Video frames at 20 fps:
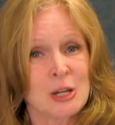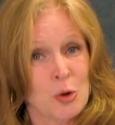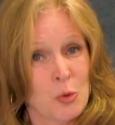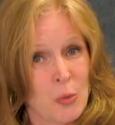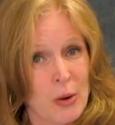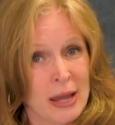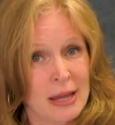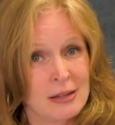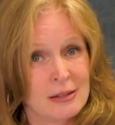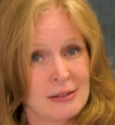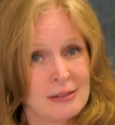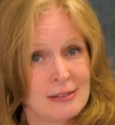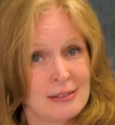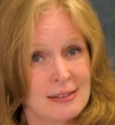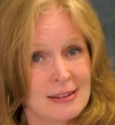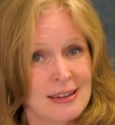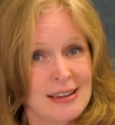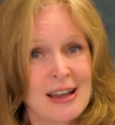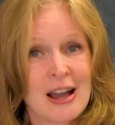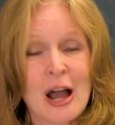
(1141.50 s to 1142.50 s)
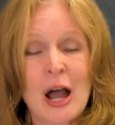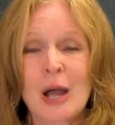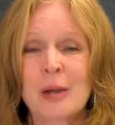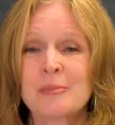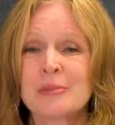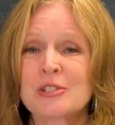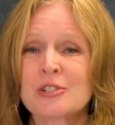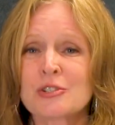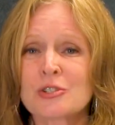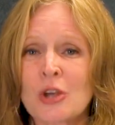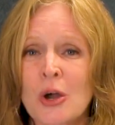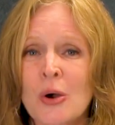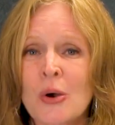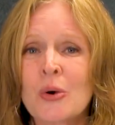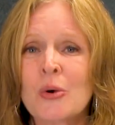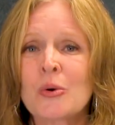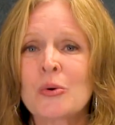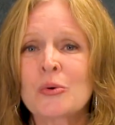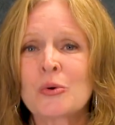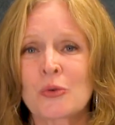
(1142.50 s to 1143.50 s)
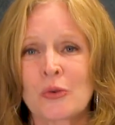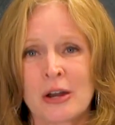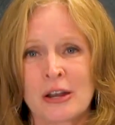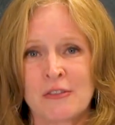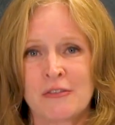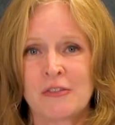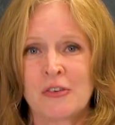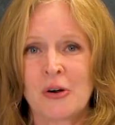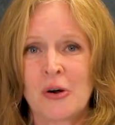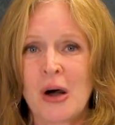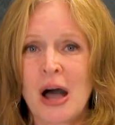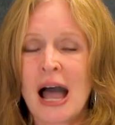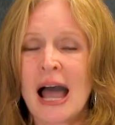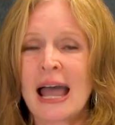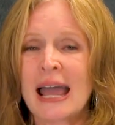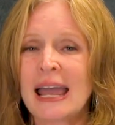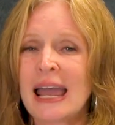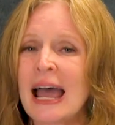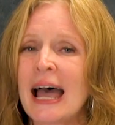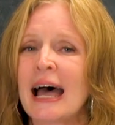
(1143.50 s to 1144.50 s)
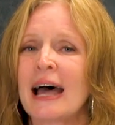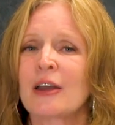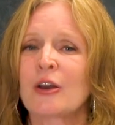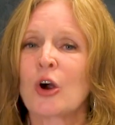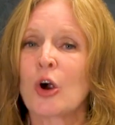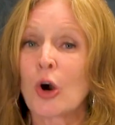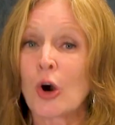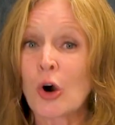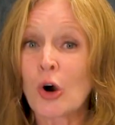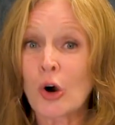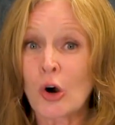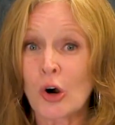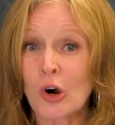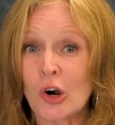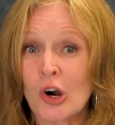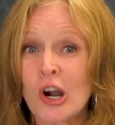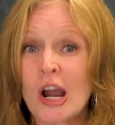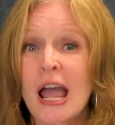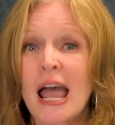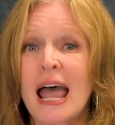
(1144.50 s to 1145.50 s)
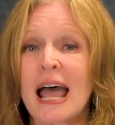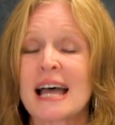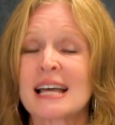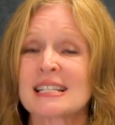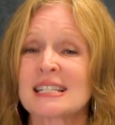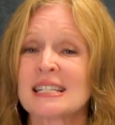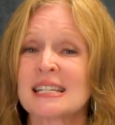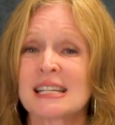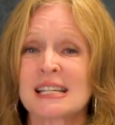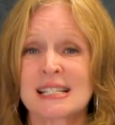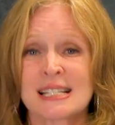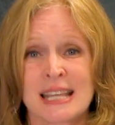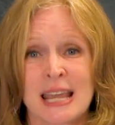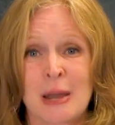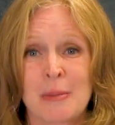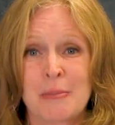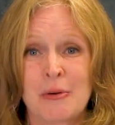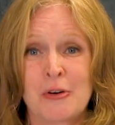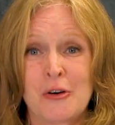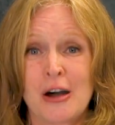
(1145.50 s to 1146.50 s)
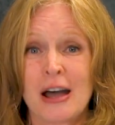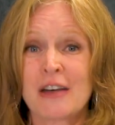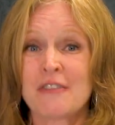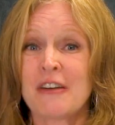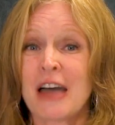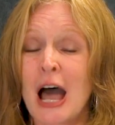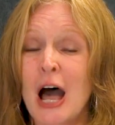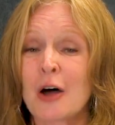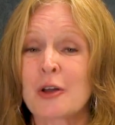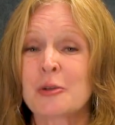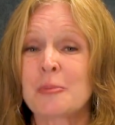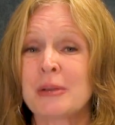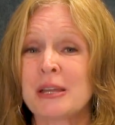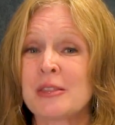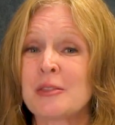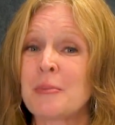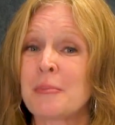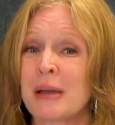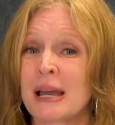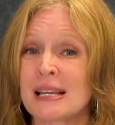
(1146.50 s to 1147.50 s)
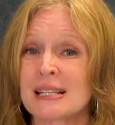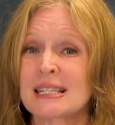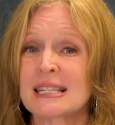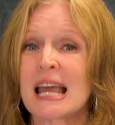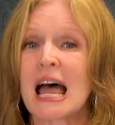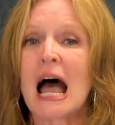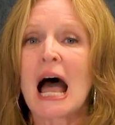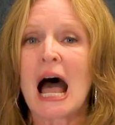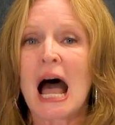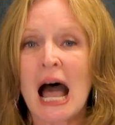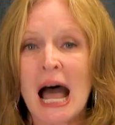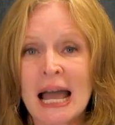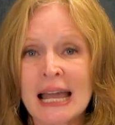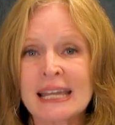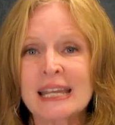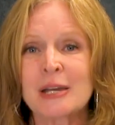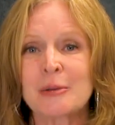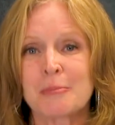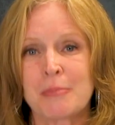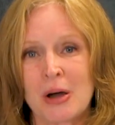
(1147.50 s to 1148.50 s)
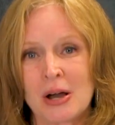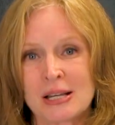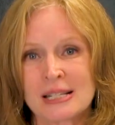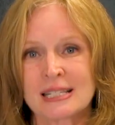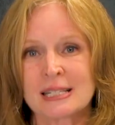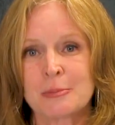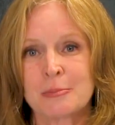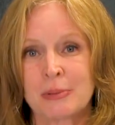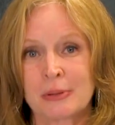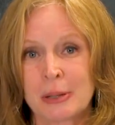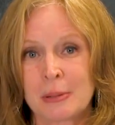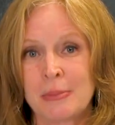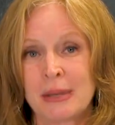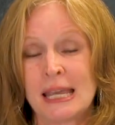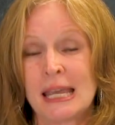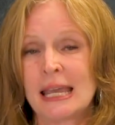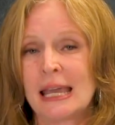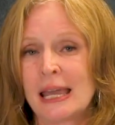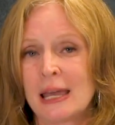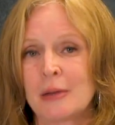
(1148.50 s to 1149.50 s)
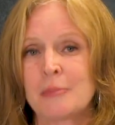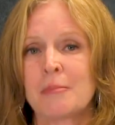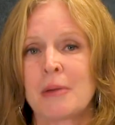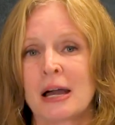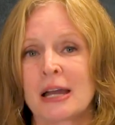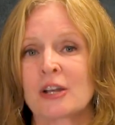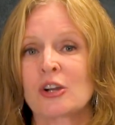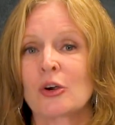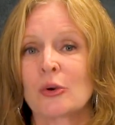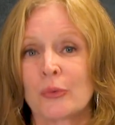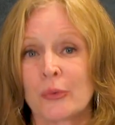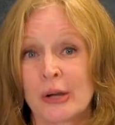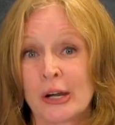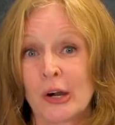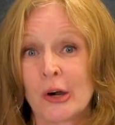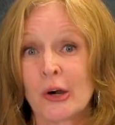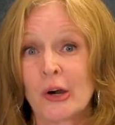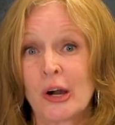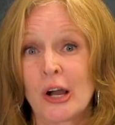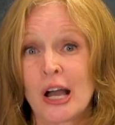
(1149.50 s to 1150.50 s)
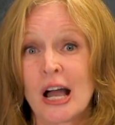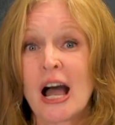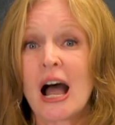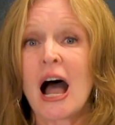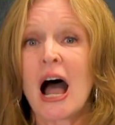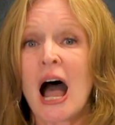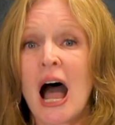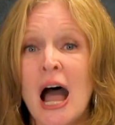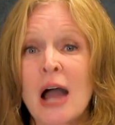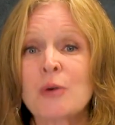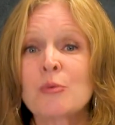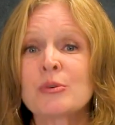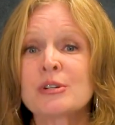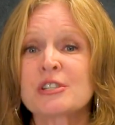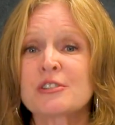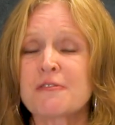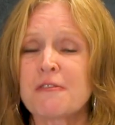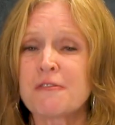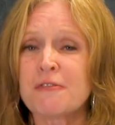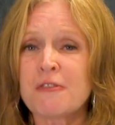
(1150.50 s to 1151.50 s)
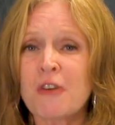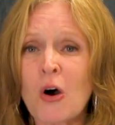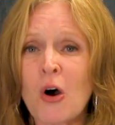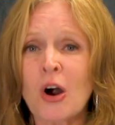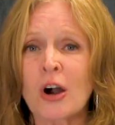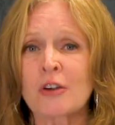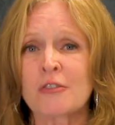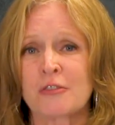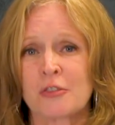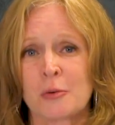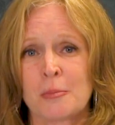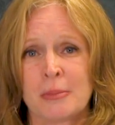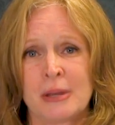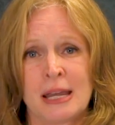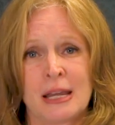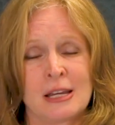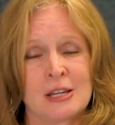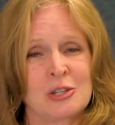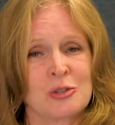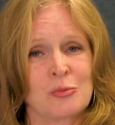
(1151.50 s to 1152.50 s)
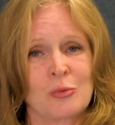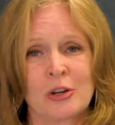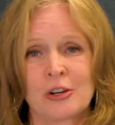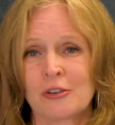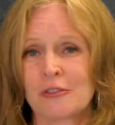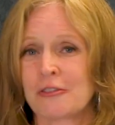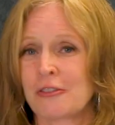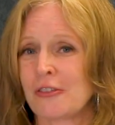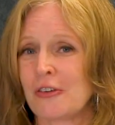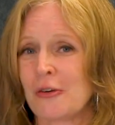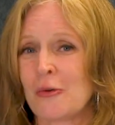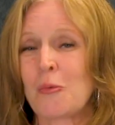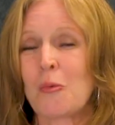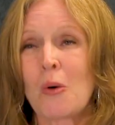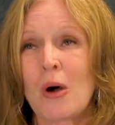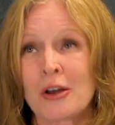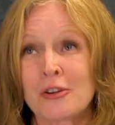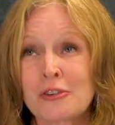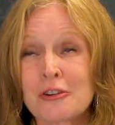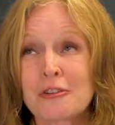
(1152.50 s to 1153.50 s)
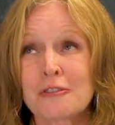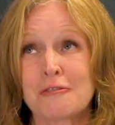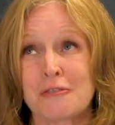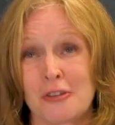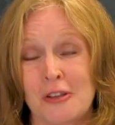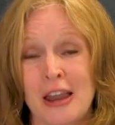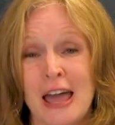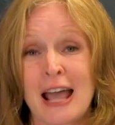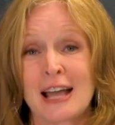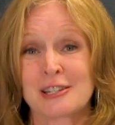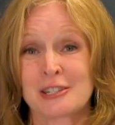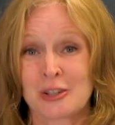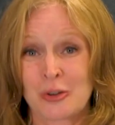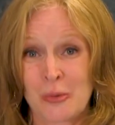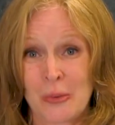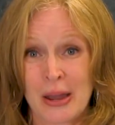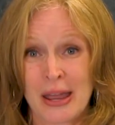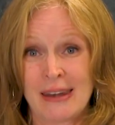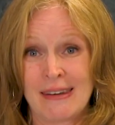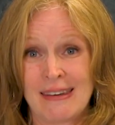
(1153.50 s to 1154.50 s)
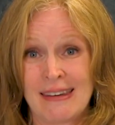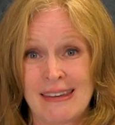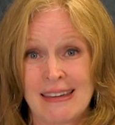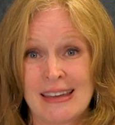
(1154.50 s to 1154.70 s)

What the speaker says: Gwen. I'm so grateful I had her as an example of how to be the best I can possibly be in my career. I was far from being as wonderful as Gwen,